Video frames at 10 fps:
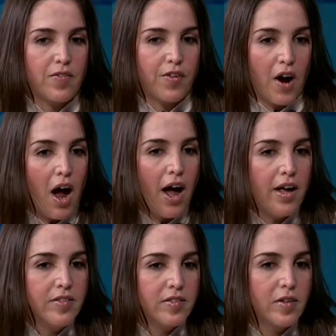for
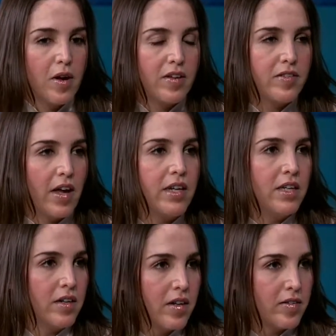us,
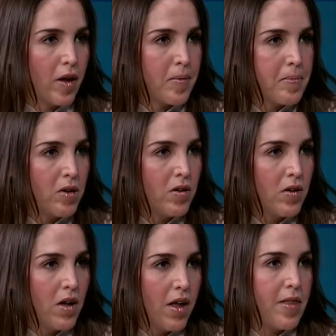setting an example
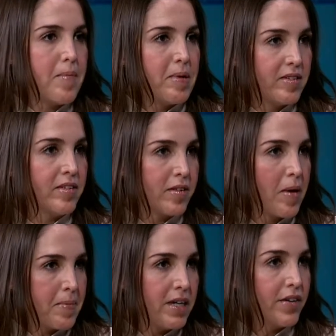that business
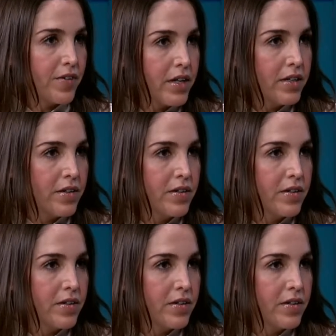can be different.